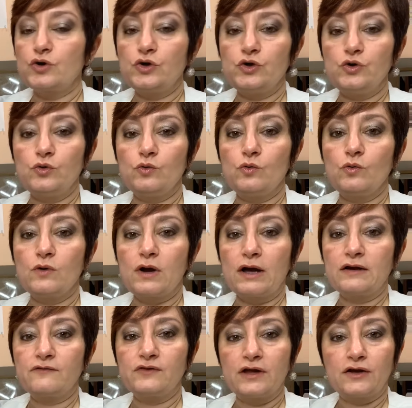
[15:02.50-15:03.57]
you kind
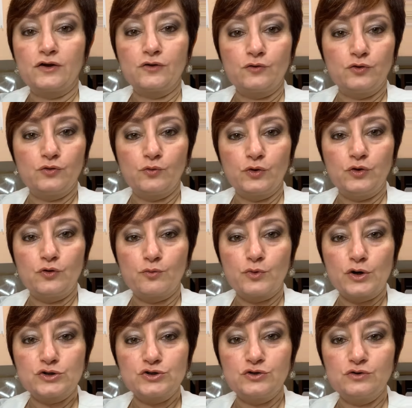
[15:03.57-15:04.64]
of like when you're
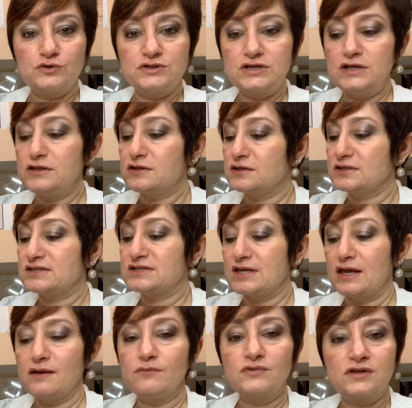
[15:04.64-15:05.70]
brushing your teeth, the
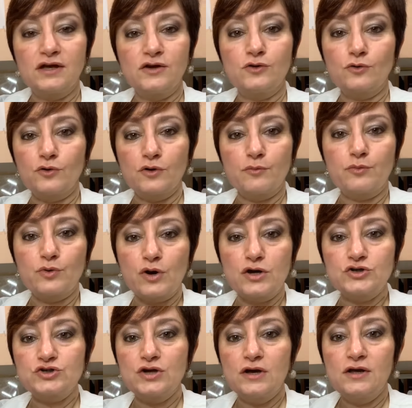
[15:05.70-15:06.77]
same thing, you're going to
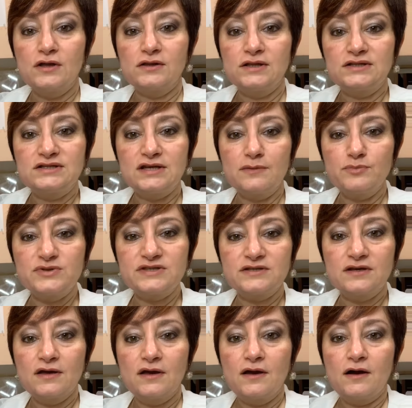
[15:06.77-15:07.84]
brush the tips
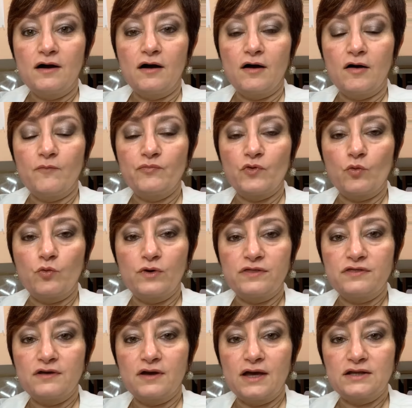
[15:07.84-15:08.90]

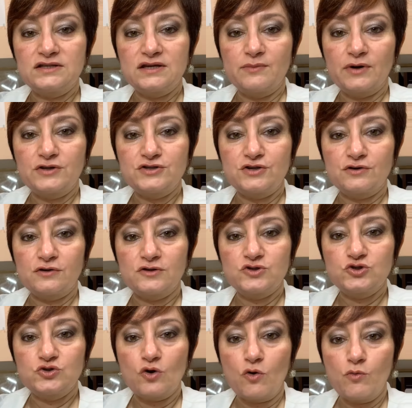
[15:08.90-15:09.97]
with antibacterial
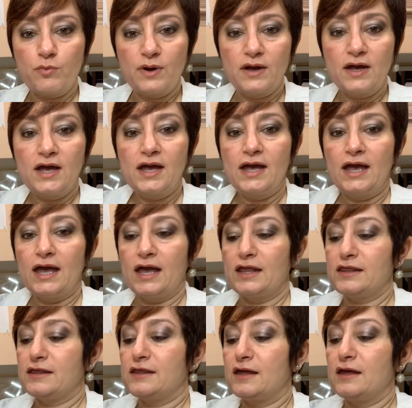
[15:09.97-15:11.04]
soap,
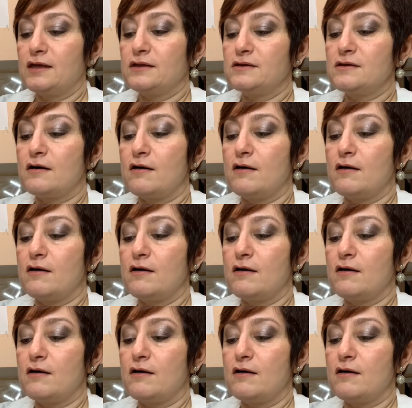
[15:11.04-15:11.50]
and then